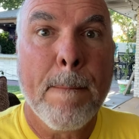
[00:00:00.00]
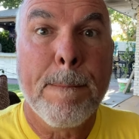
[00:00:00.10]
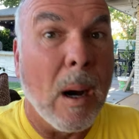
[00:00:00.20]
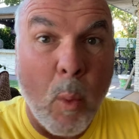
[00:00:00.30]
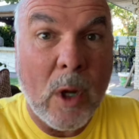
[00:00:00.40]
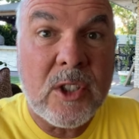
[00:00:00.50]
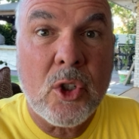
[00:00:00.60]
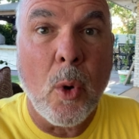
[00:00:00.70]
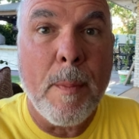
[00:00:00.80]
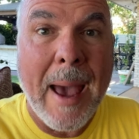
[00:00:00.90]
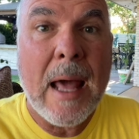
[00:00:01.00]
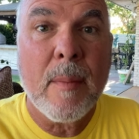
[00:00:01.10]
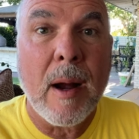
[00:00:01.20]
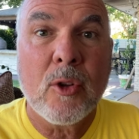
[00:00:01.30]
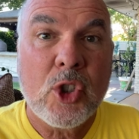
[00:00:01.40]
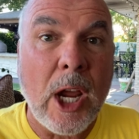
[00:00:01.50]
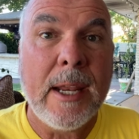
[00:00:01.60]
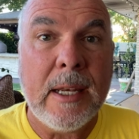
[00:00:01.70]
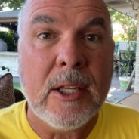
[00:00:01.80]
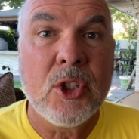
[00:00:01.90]
But what's so bad about
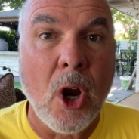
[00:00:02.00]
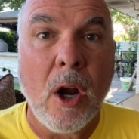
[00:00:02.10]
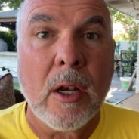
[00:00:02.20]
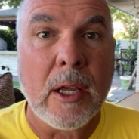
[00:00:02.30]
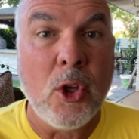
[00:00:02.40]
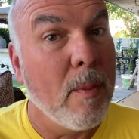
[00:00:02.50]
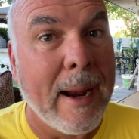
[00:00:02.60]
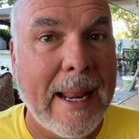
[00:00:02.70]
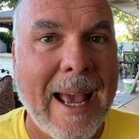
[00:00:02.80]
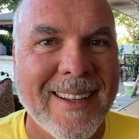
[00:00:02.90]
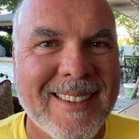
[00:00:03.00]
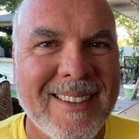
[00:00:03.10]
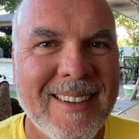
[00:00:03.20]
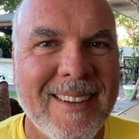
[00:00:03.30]
Chinese garlic, you might ask?